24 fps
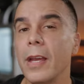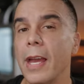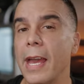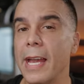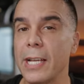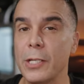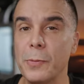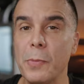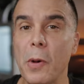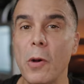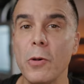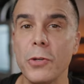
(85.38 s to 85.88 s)

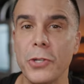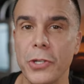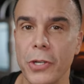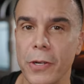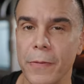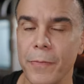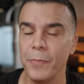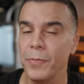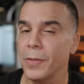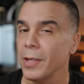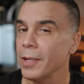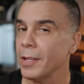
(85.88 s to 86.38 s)
Exposure.
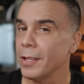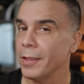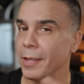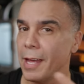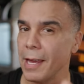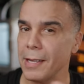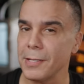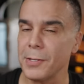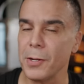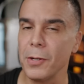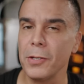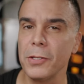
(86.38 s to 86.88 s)

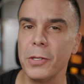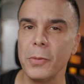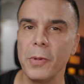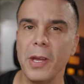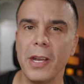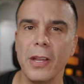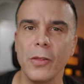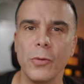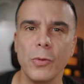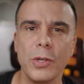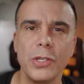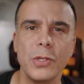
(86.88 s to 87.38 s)
That is going to be
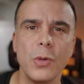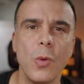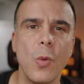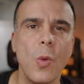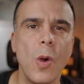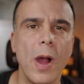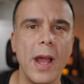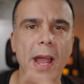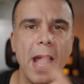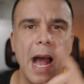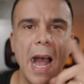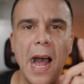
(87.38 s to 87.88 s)
another reason
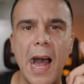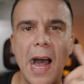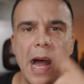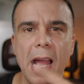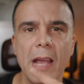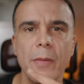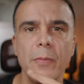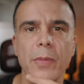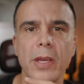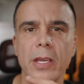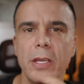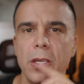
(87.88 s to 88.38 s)
why
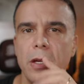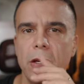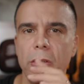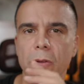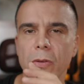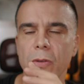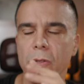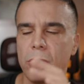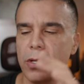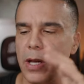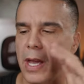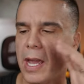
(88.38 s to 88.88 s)
I may
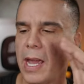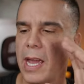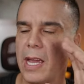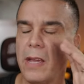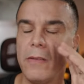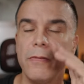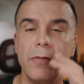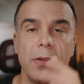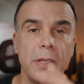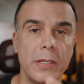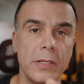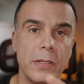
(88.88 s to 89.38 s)
use a
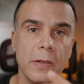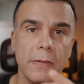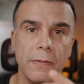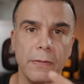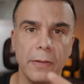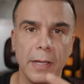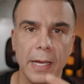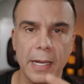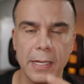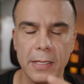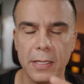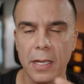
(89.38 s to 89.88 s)

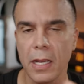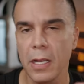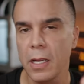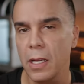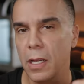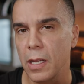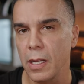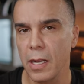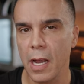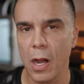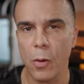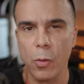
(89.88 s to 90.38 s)
VisoFlex.
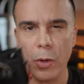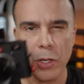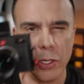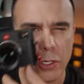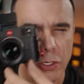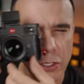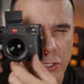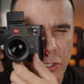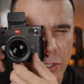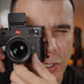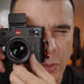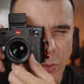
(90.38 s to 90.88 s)
Now, when
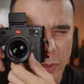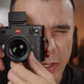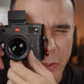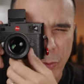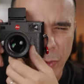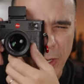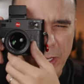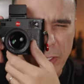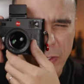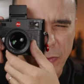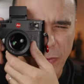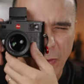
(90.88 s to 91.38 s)
you're shooting with a
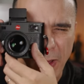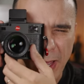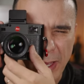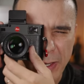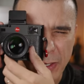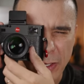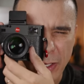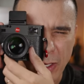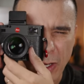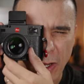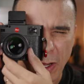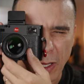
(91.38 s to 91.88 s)

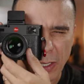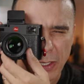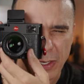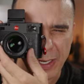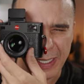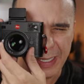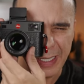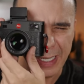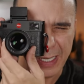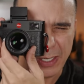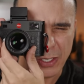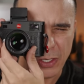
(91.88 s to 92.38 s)
rangefinder, all your
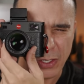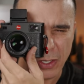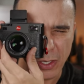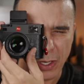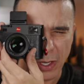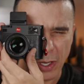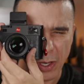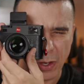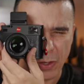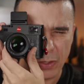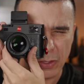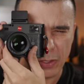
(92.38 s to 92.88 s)
attention
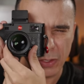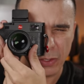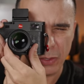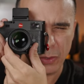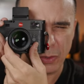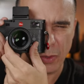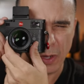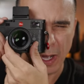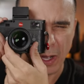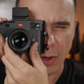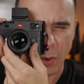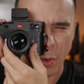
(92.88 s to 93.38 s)
goes
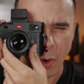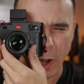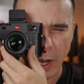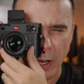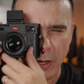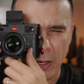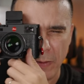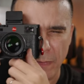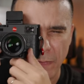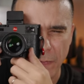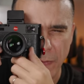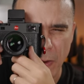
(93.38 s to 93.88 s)
to
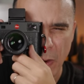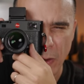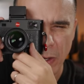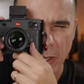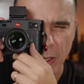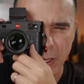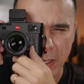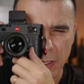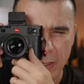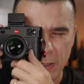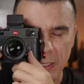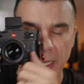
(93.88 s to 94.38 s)
acquiring
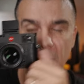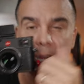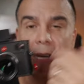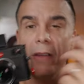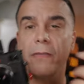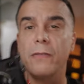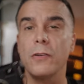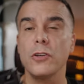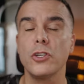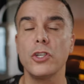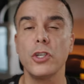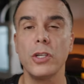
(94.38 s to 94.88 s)
focus, and
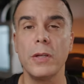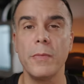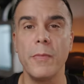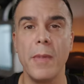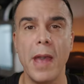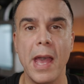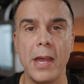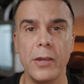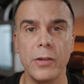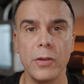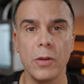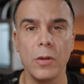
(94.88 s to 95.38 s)
if you're shooting
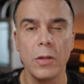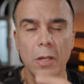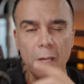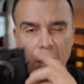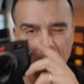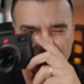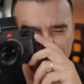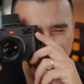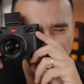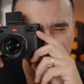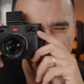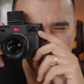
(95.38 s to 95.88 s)
manual,
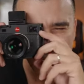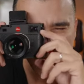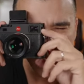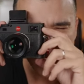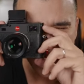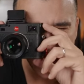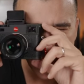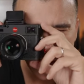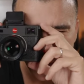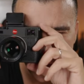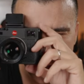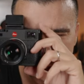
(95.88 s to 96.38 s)
a lot of the
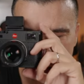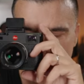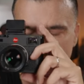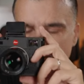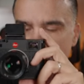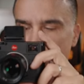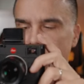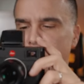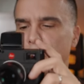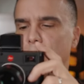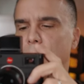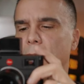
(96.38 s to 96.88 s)
times, you know, you
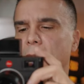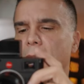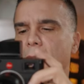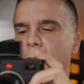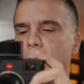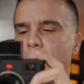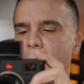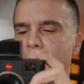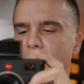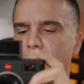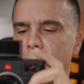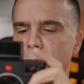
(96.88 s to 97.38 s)
have to rely
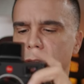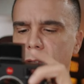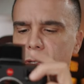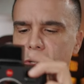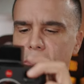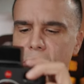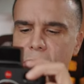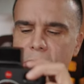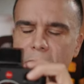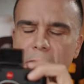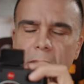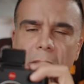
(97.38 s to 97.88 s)
back on your
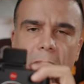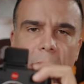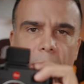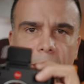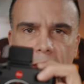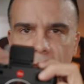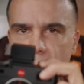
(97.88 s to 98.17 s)
screen. Let me